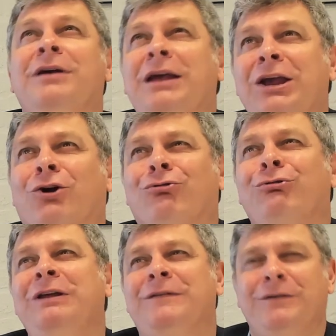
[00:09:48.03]

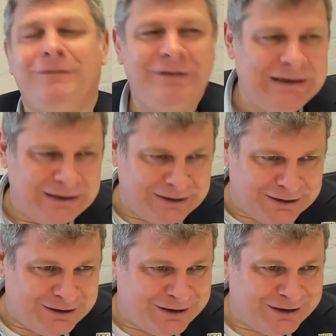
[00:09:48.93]
increase of
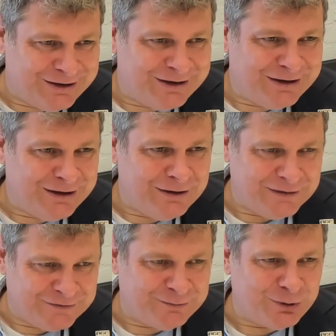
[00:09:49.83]
data is
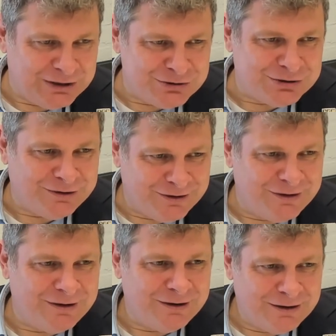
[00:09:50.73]
exponential.
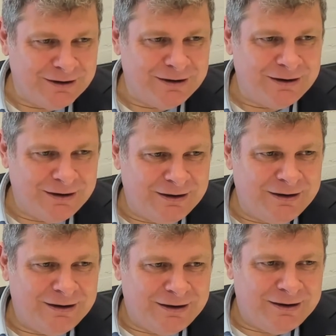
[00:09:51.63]
Yeah.
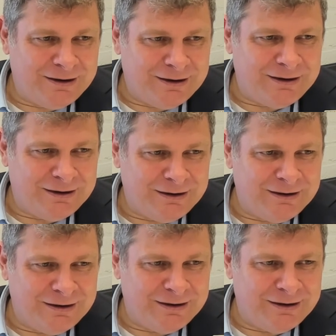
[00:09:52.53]

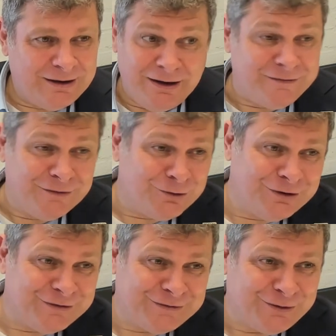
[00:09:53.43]
And it's not
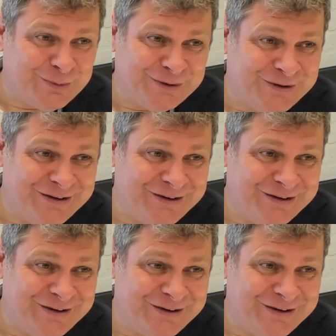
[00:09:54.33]
going to stop.